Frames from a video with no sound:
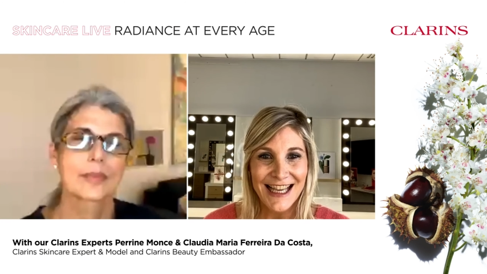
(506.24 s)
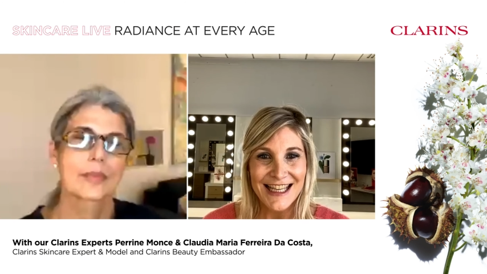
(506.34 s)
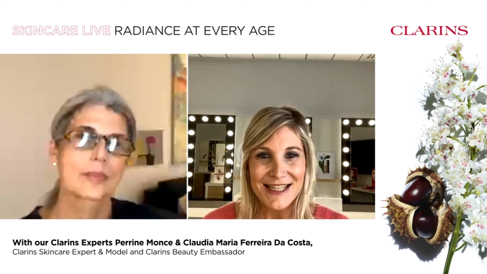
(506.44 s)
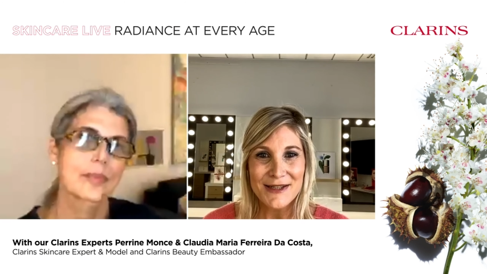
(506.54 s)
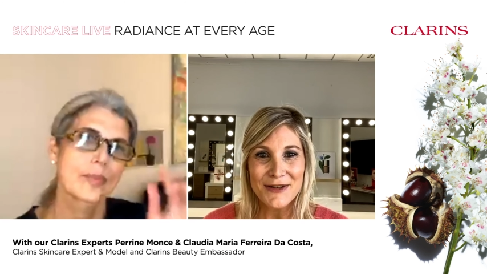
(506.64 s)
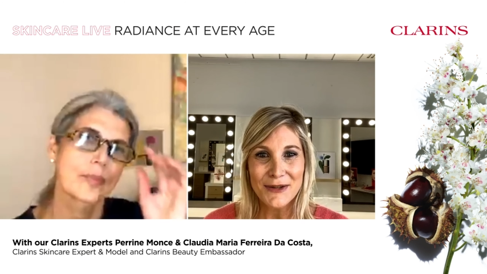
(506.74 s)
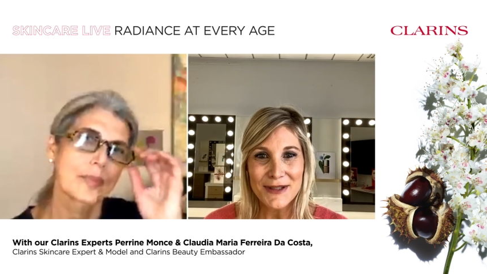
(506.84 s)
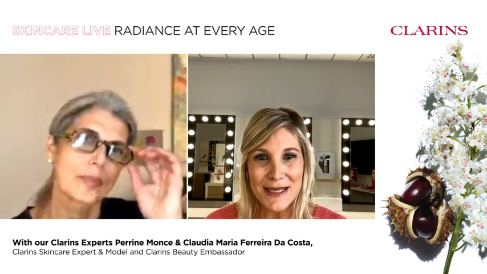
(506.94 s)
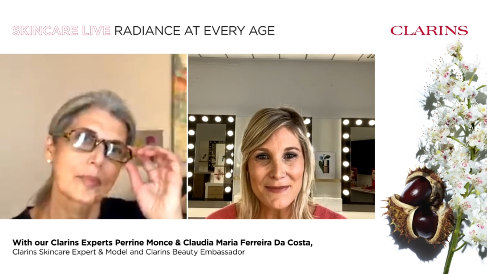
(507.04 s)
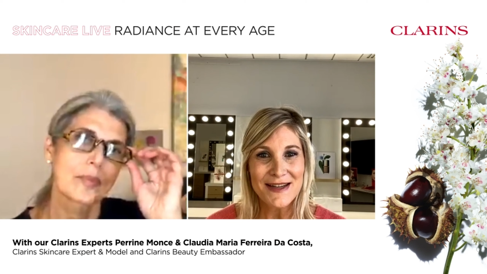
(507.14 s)
Speaker 1: So,
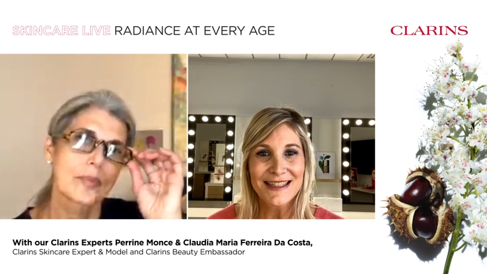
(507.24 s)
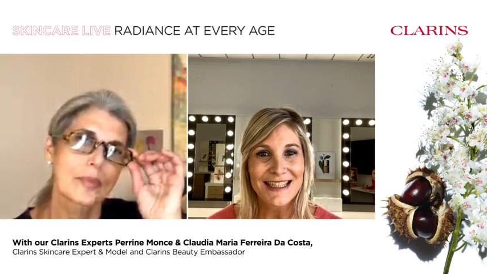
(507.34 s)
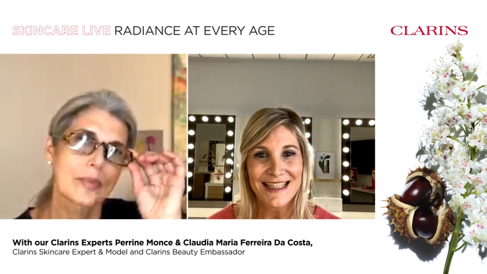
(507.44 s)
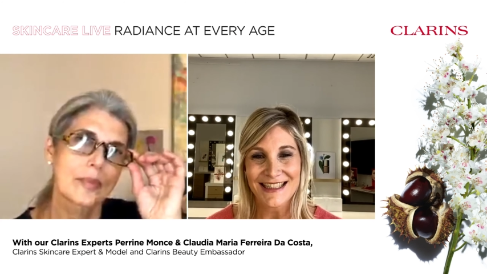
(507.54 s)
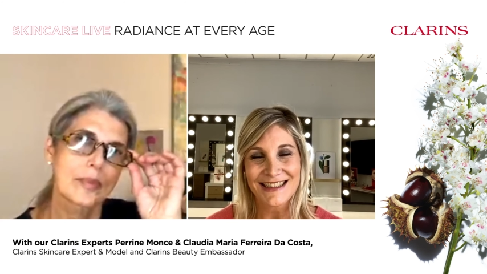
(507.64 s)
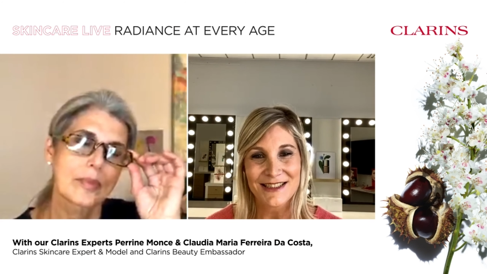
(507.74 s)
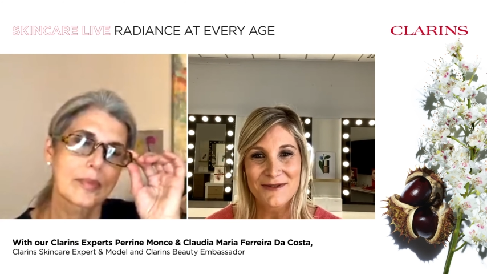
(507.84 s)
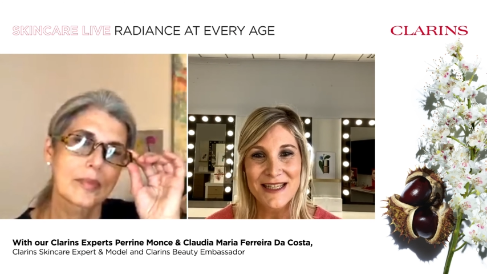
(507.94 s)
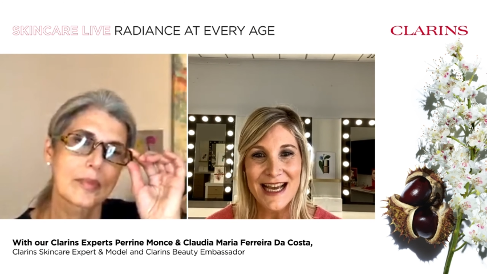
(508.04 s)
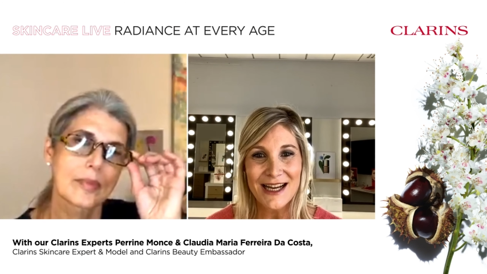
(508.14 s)
Claudia Maria,
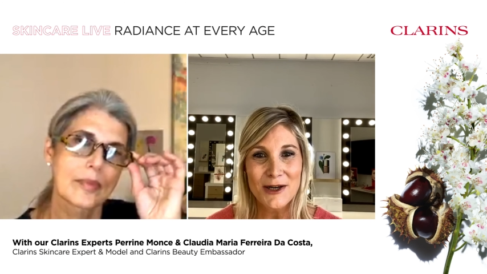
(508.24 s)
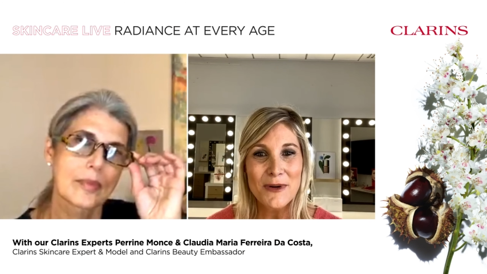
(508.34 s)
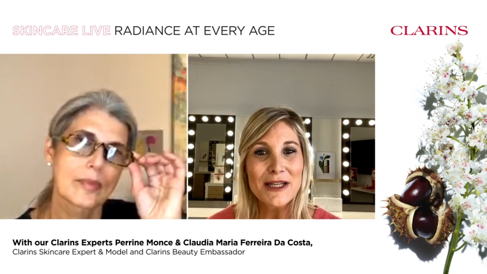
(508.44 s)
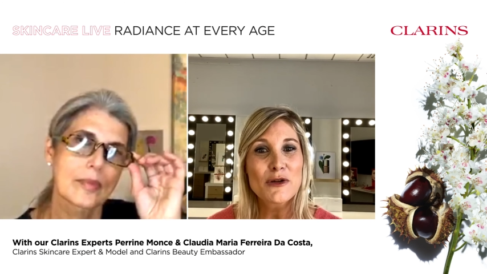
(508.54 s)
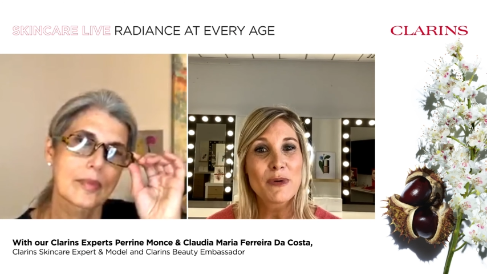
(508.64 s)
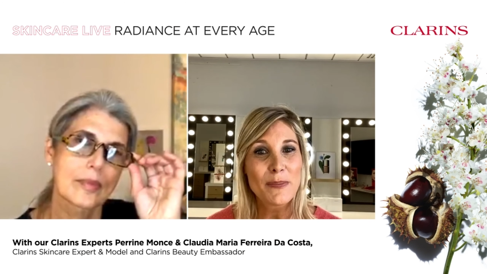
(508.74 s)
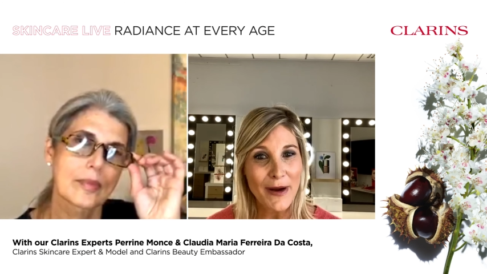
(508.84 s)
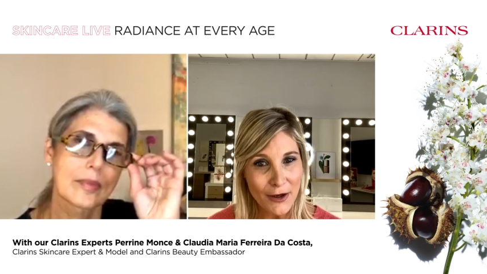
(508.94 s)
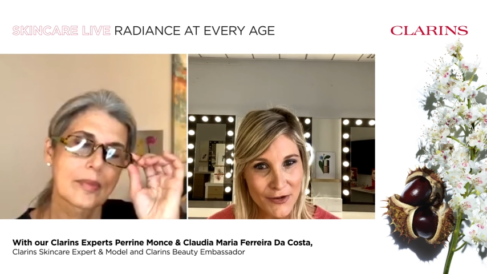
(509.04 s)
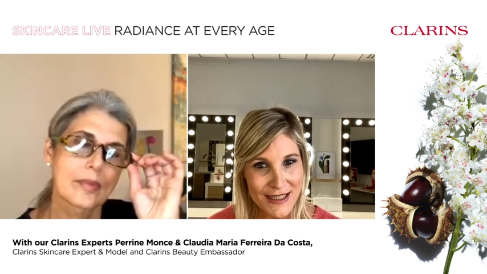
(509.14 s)
we are going to
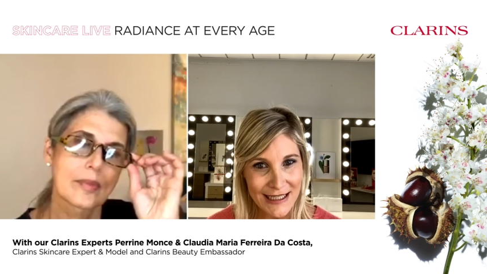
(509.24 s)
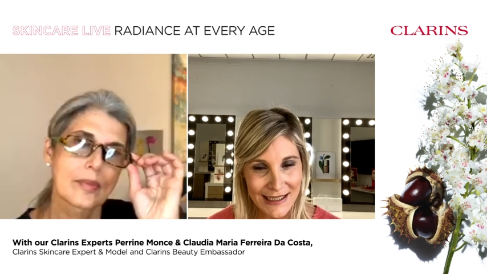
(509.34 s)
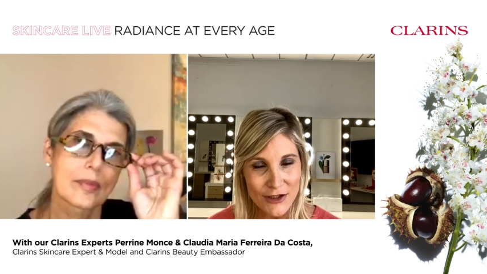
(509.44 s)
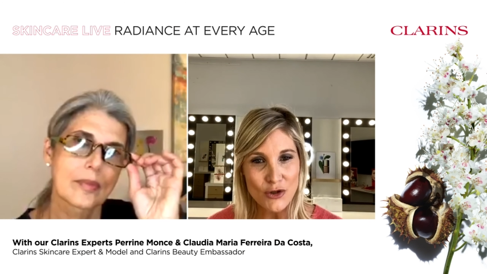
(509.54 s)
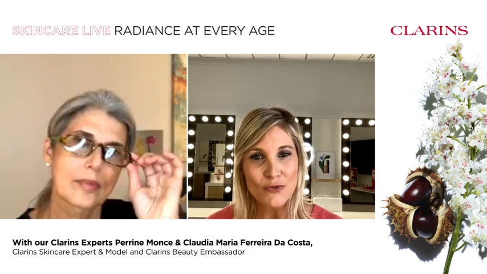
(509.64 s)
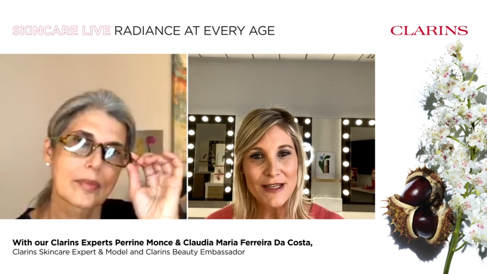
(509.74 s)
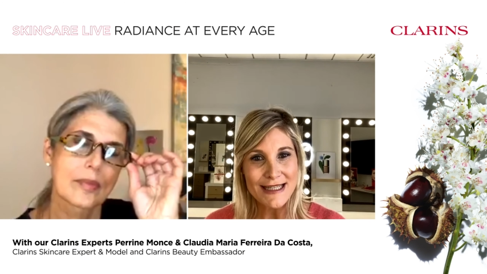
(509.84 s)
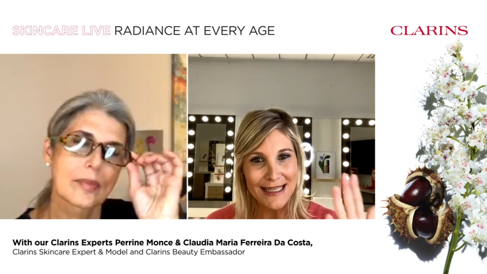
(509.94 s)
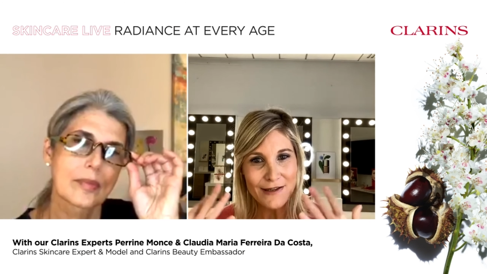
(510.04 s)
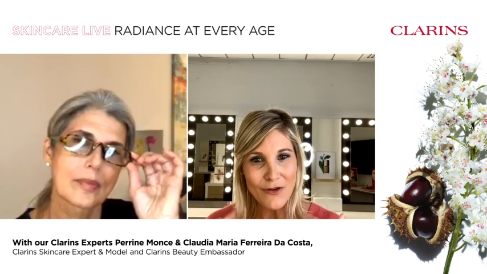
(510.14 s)
prepare our skin to
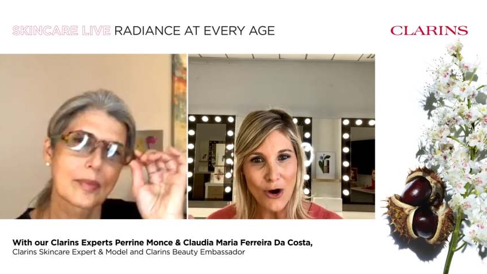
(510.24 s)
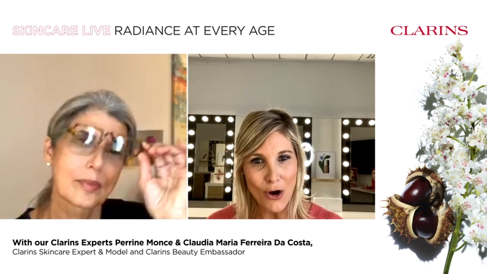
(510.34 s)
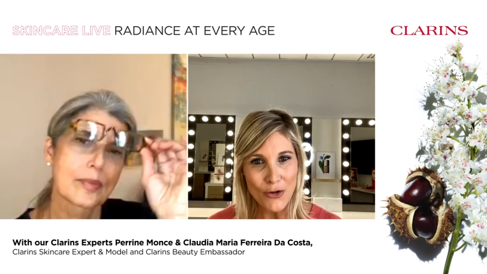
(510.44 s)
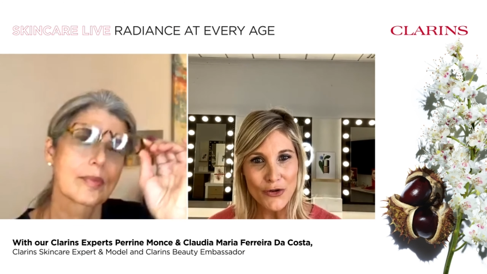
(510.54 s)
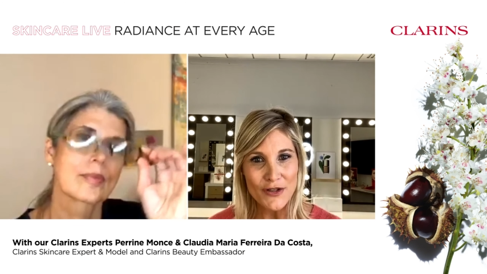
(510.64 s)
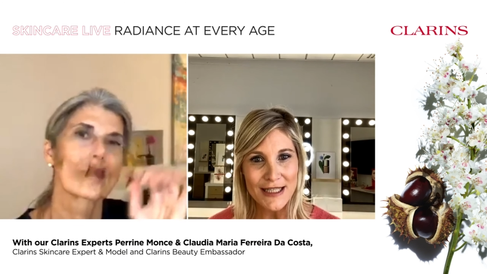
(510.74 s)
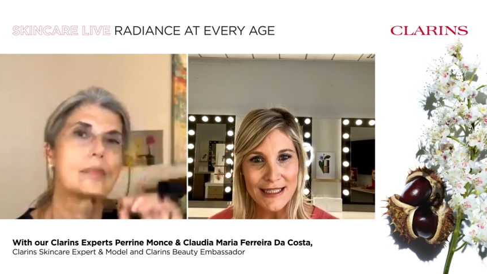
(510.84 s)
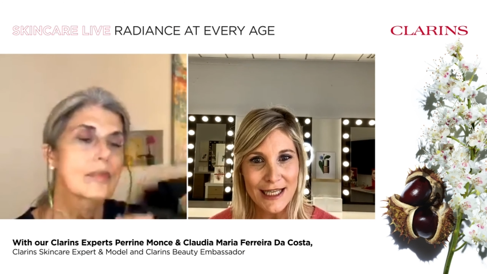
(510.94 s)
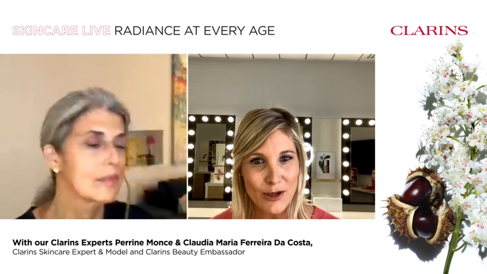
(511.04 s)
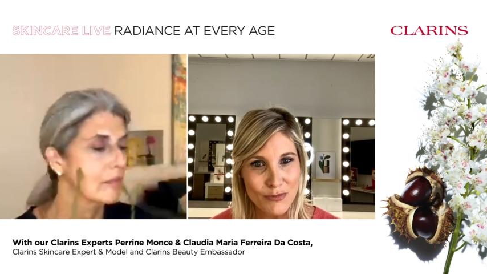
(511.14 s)
receive all the
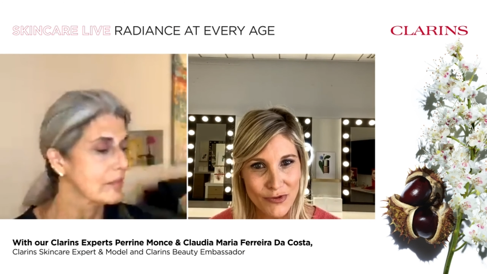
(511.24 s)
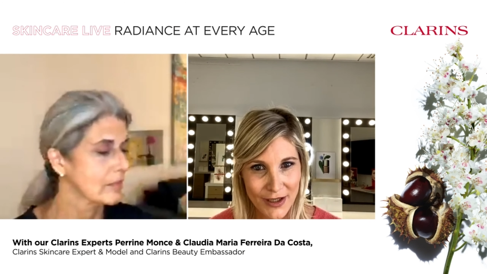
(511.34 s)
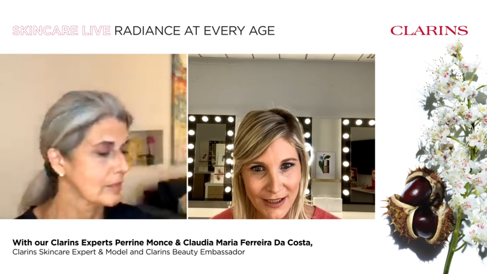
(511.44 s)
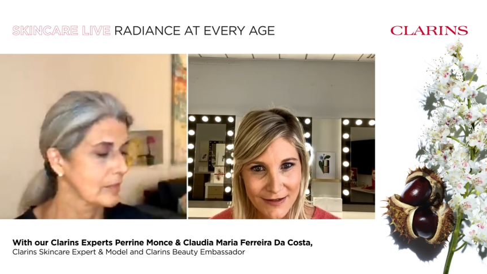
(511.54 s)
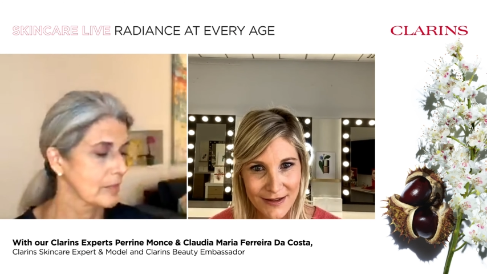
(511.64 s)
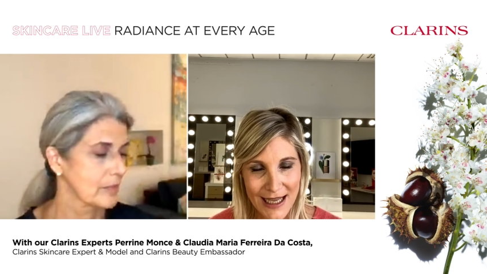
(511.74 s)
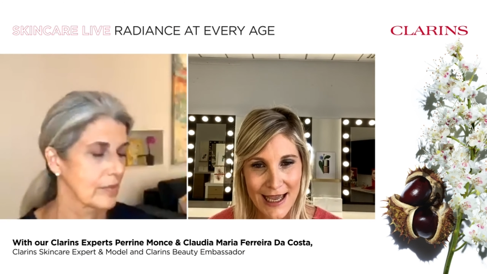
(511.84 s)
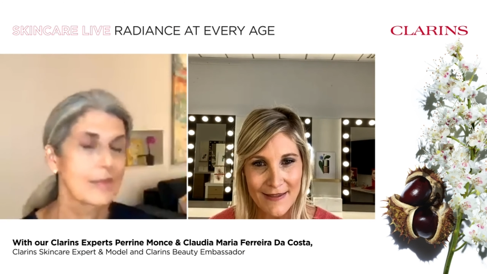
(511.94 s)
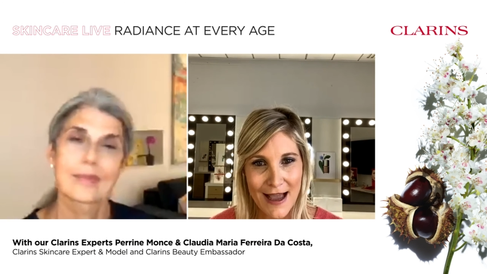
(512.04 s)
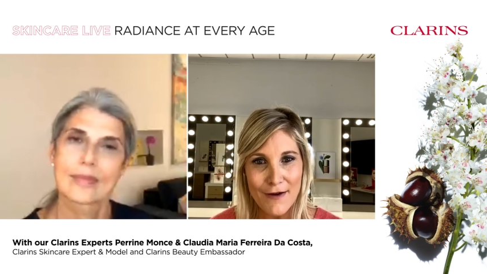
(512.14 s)
skincare products,
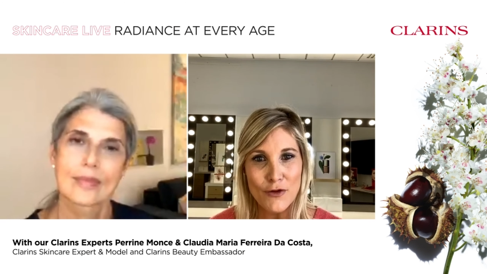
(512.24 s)
and I have the